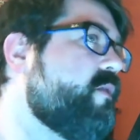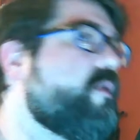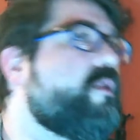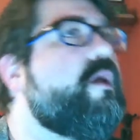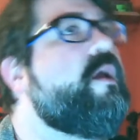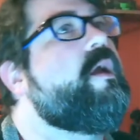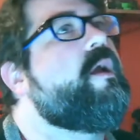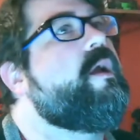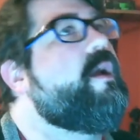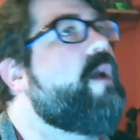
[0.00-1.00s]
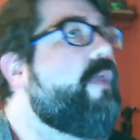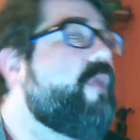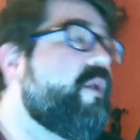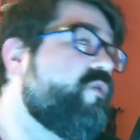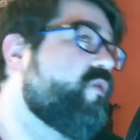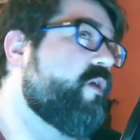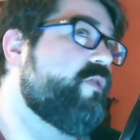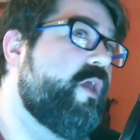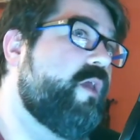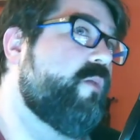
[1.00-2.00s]
And then if you start
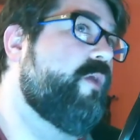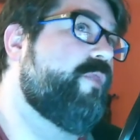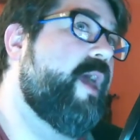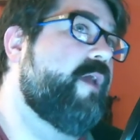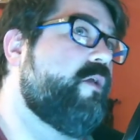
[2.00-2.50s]
thinking about that,